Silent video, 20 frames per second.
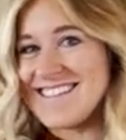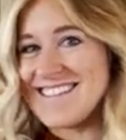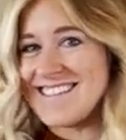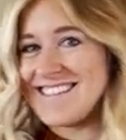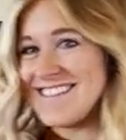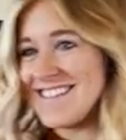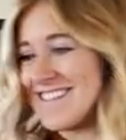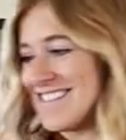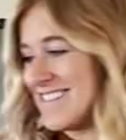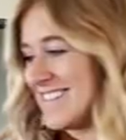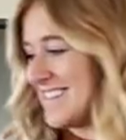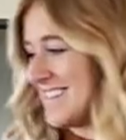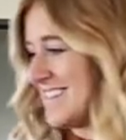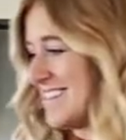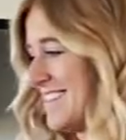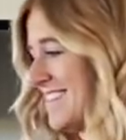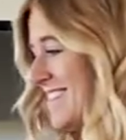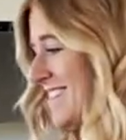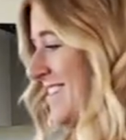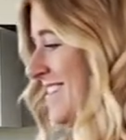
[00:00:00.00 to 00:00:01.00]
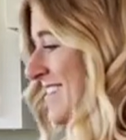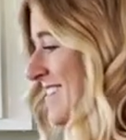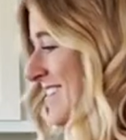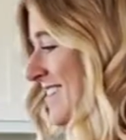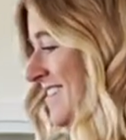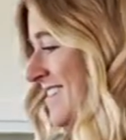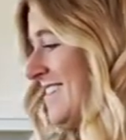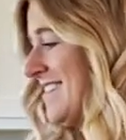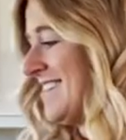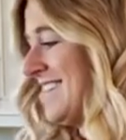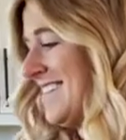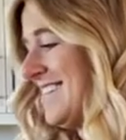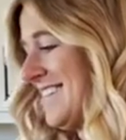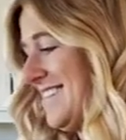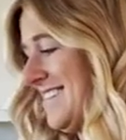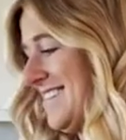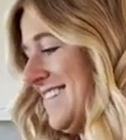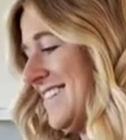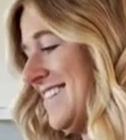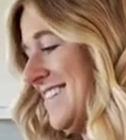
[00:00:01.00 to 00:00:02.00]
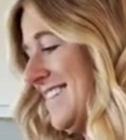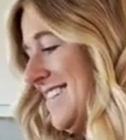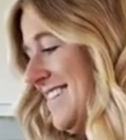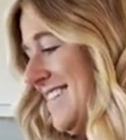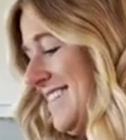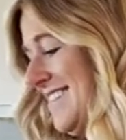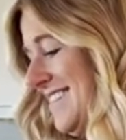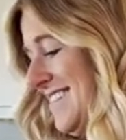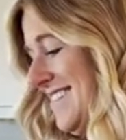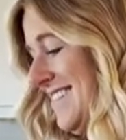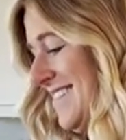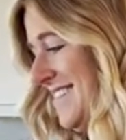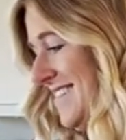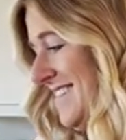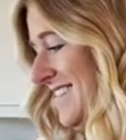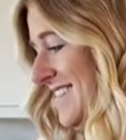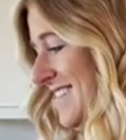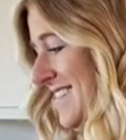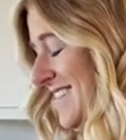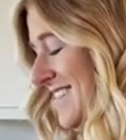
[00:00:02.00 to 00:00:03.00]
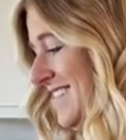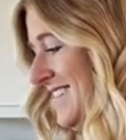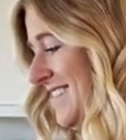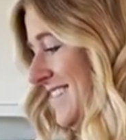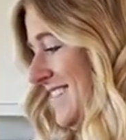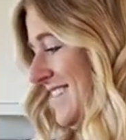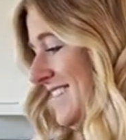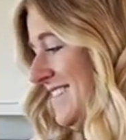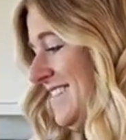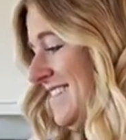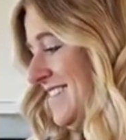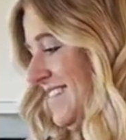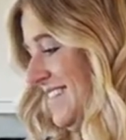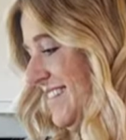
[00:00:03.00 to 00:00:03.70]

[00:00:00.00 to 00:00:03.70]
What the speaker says: (silence)